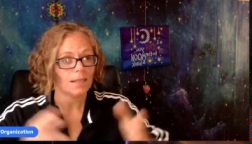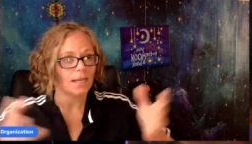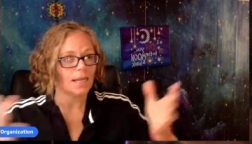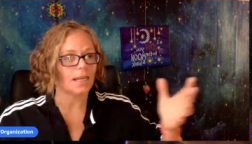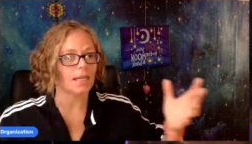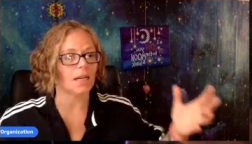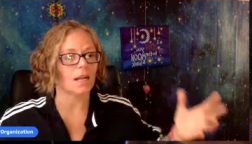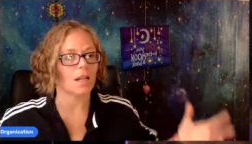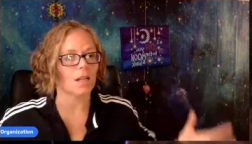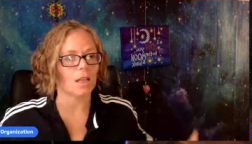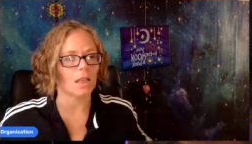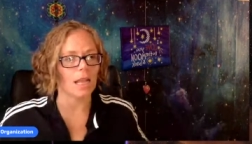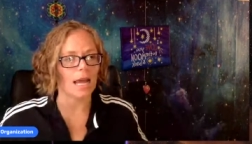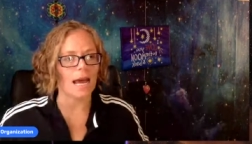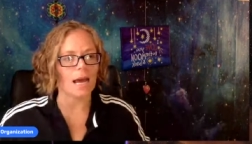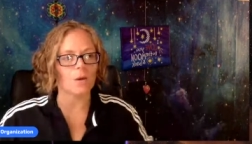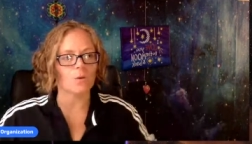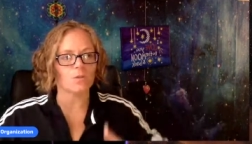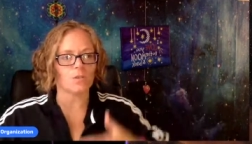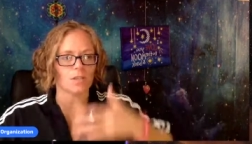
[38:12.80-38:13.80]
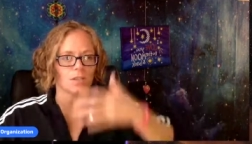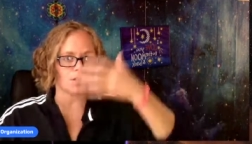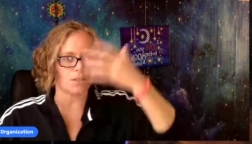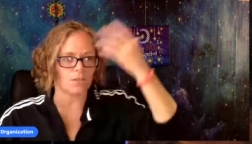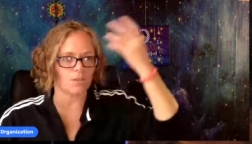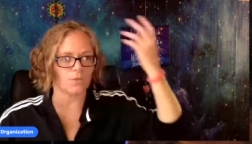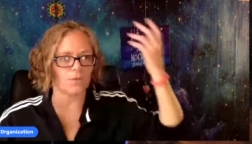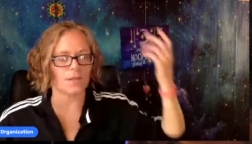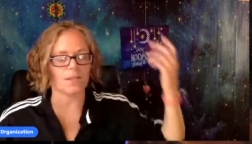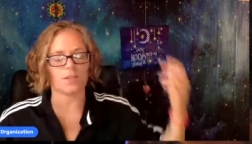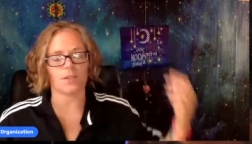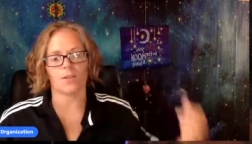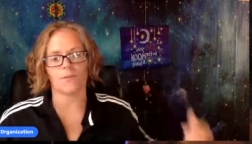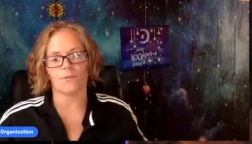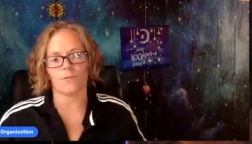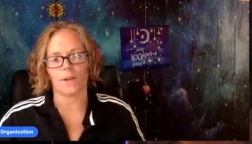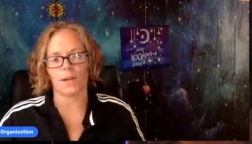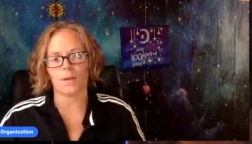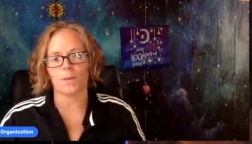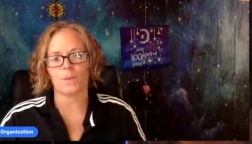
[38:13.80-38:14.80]
it allows us to raise our
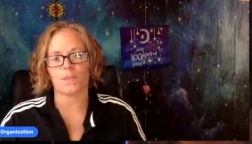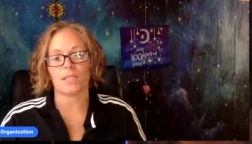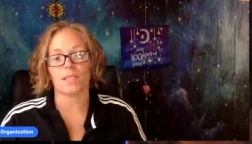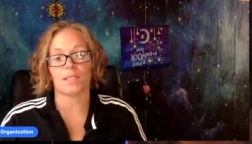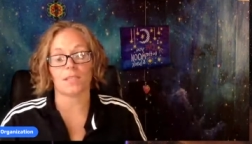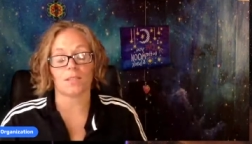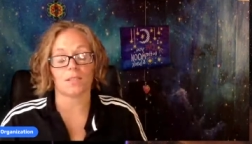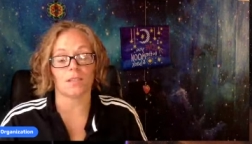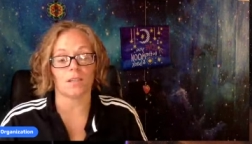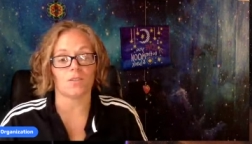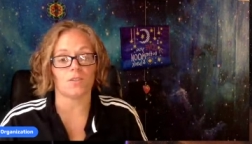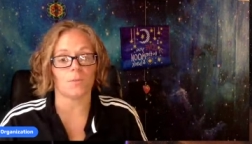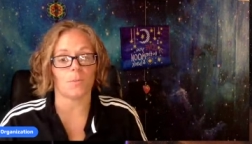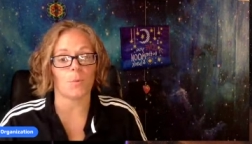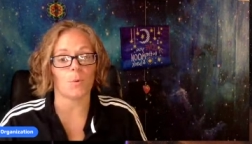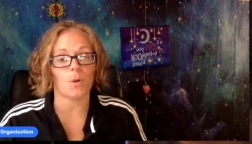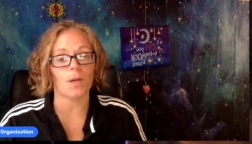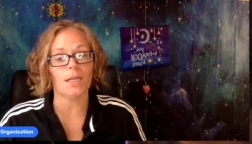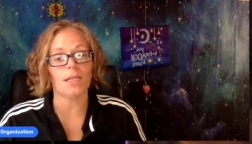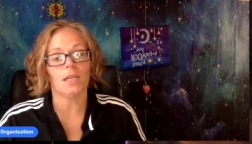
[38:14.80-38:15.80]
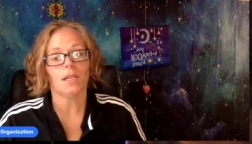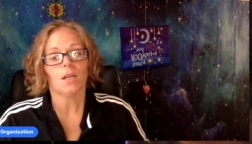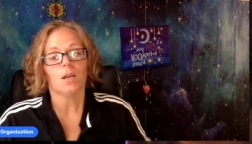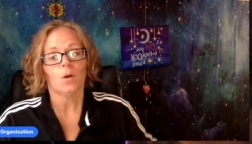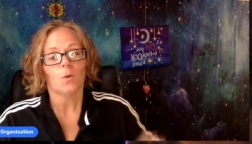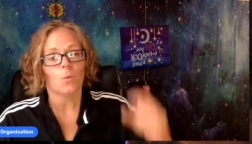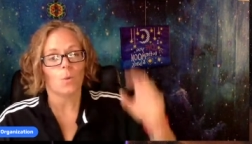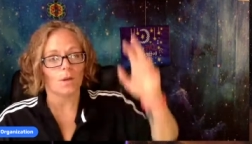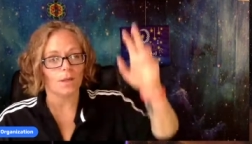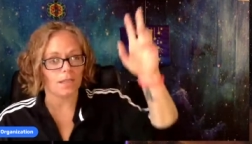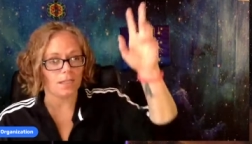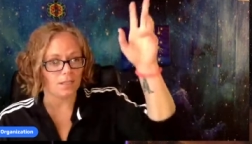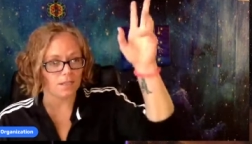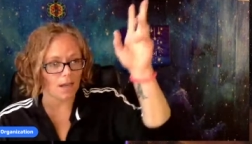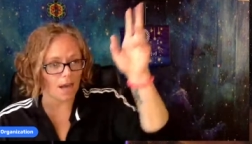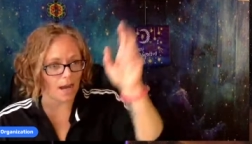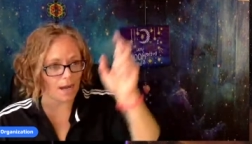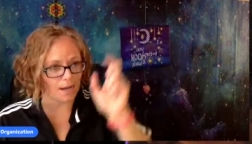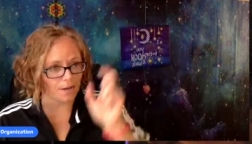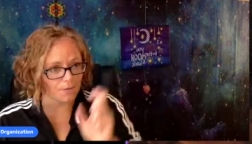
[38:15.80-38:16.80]
frequency to such a point where these
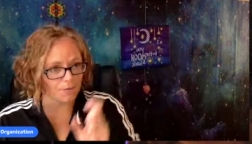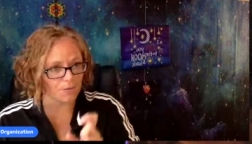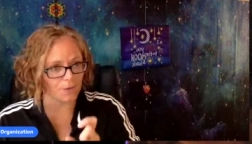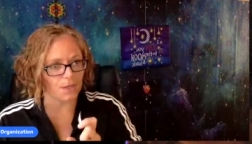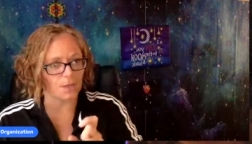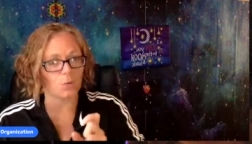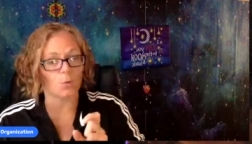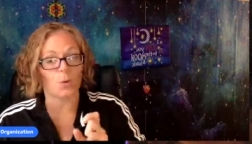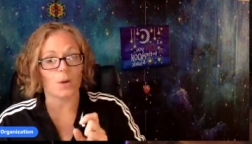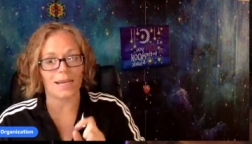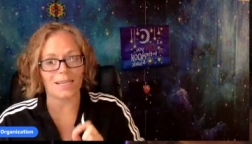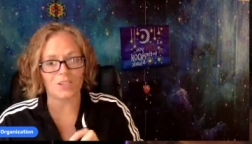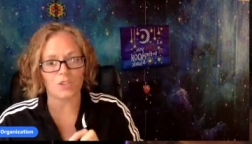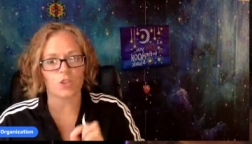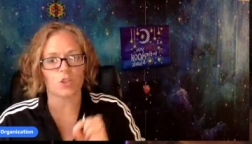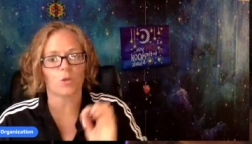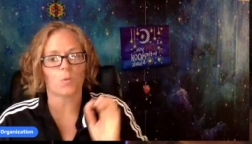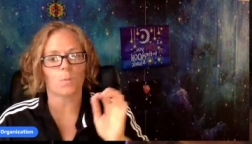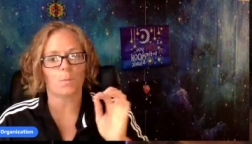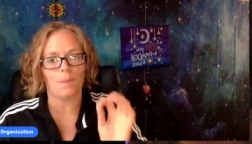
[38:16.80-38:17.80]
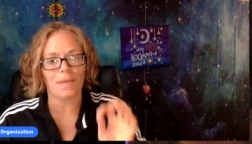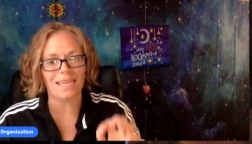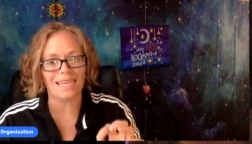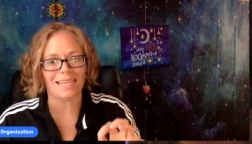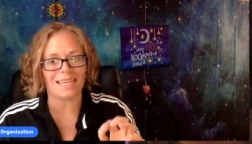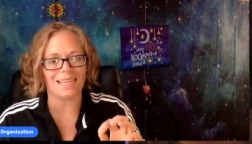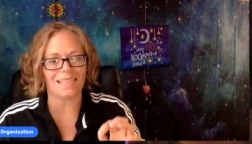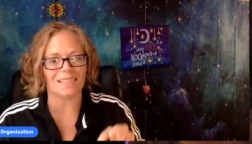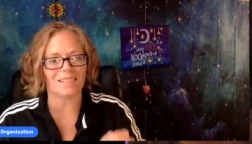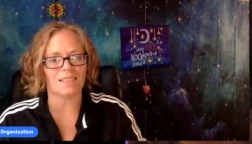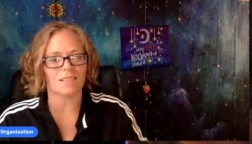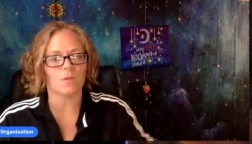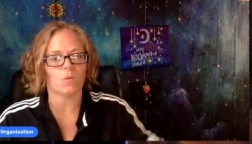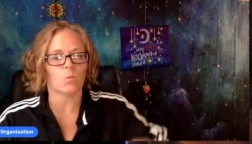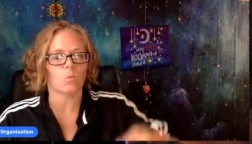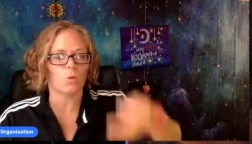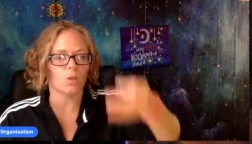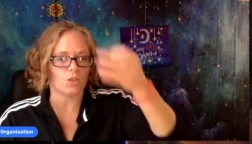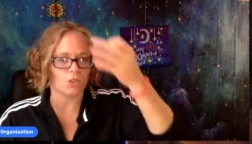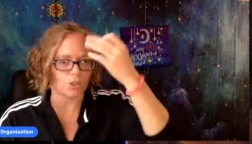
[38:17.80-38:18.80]
higher frequential beings
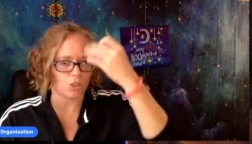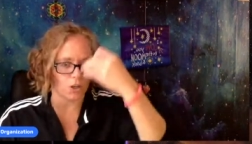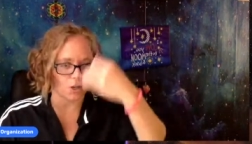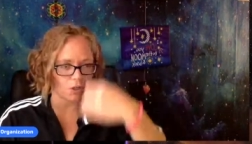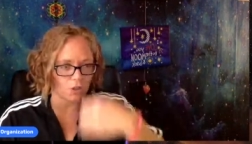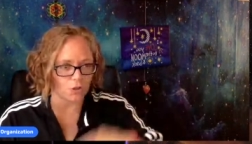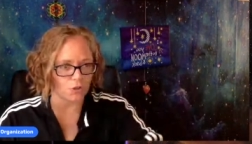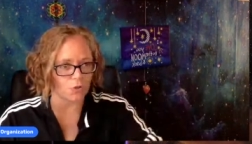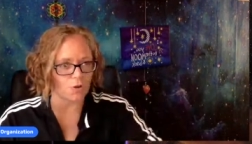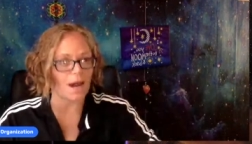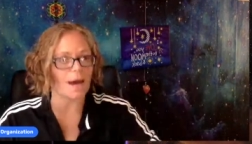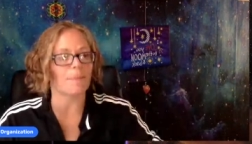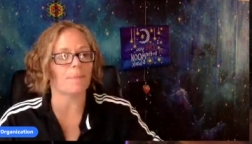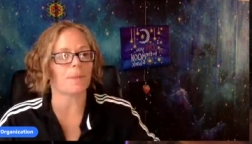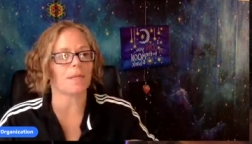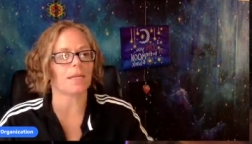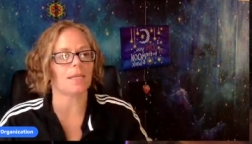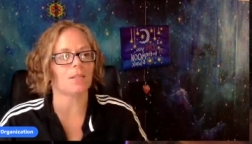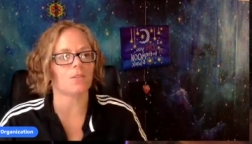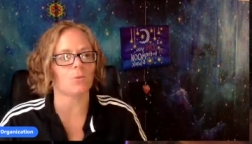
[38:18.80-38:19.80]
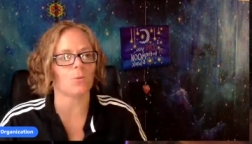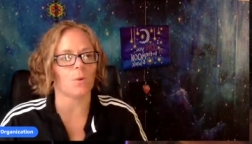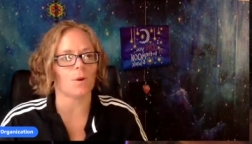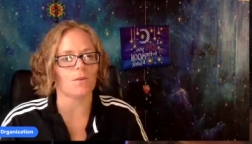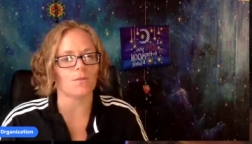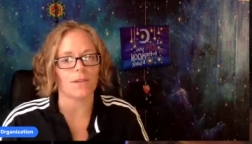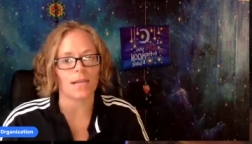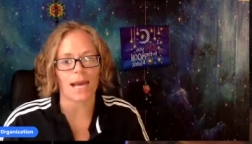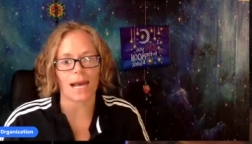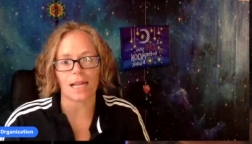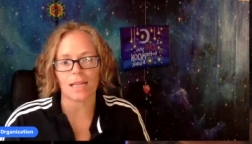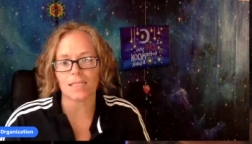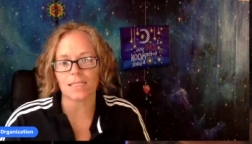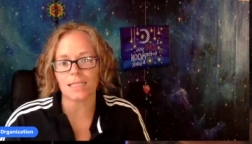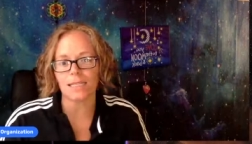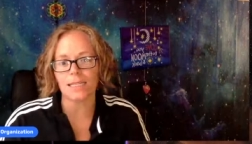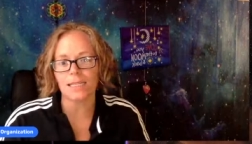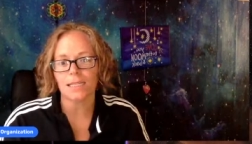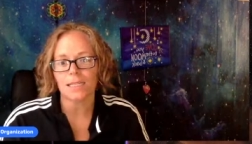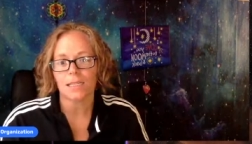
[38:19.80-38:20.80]
will start dropping into our
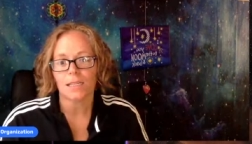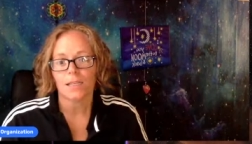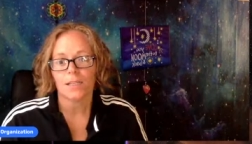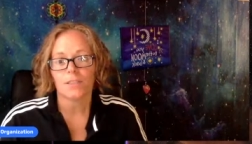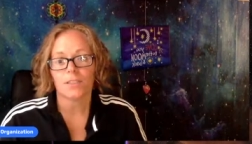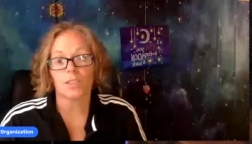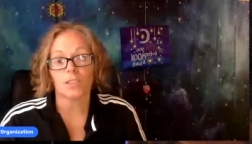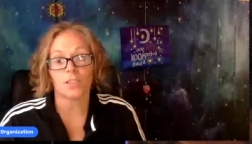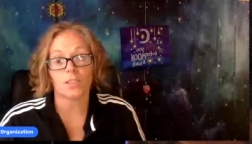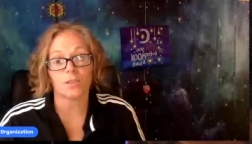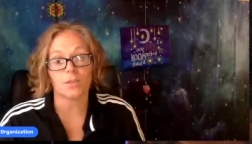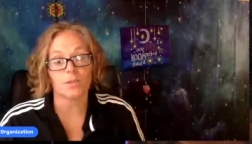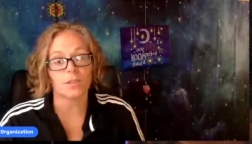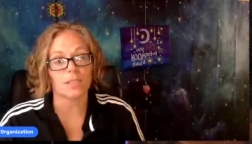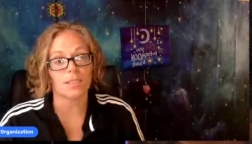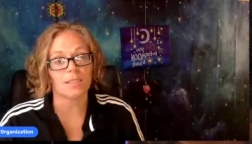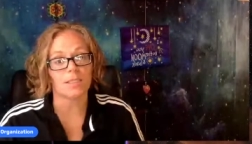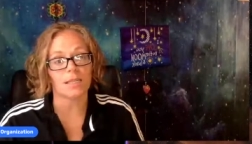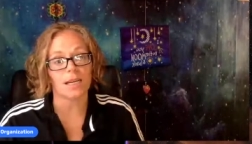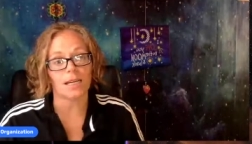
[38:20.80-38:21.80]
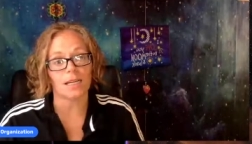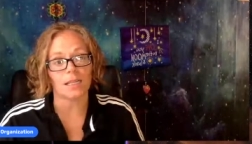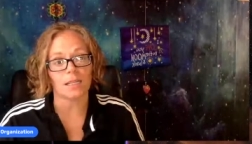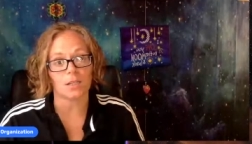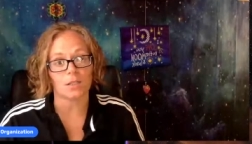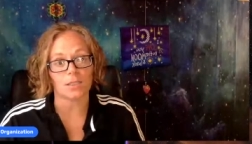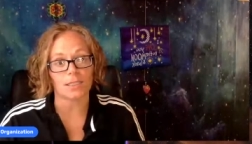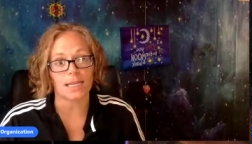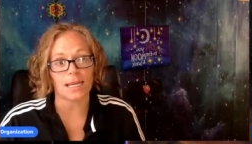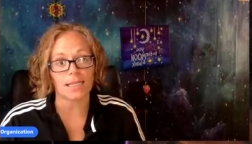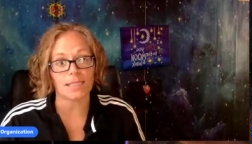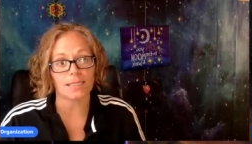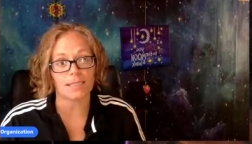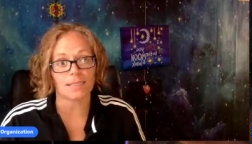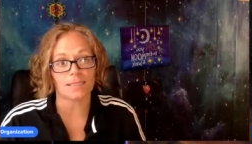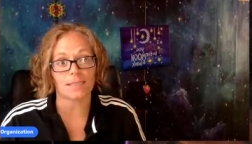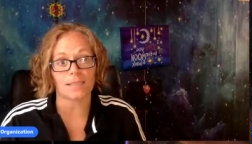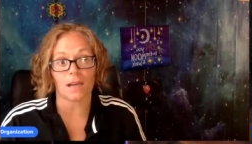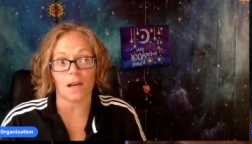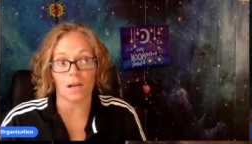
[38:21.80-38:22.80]
reality to do these tiny little
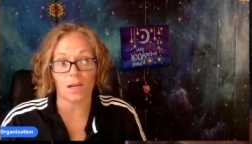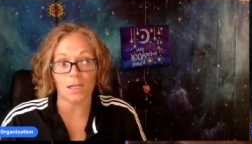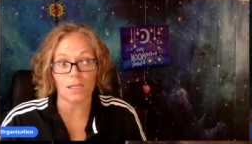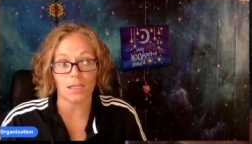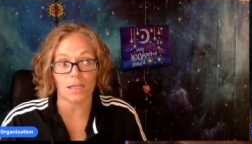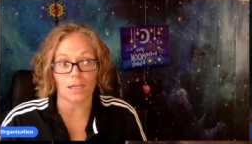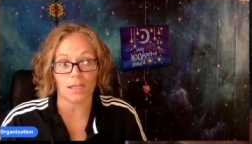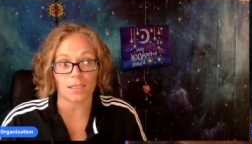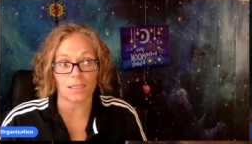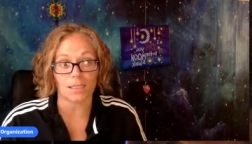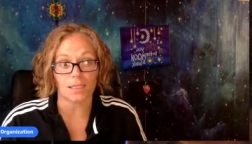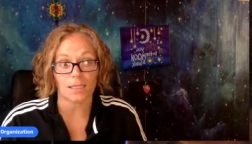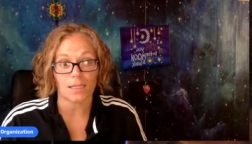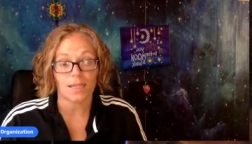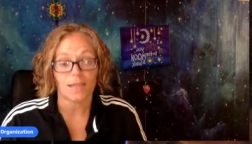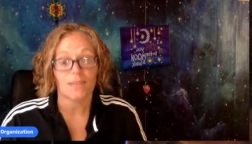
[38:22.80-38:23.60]
tests on us